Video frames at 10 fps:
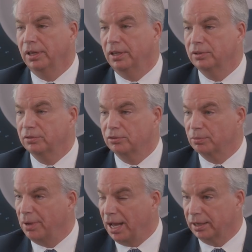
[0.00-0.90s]
is
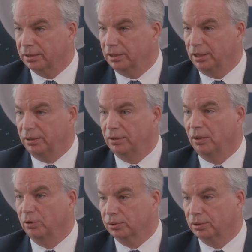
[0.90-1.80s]
dramatically
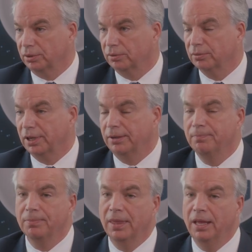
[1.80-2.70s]
altered, okay?
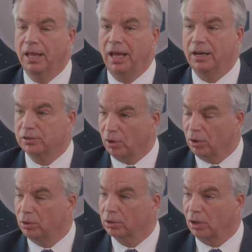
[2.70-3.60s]
And it's
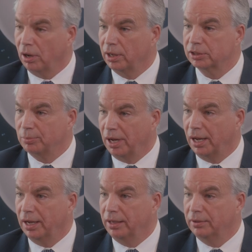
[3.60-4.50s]
all caused by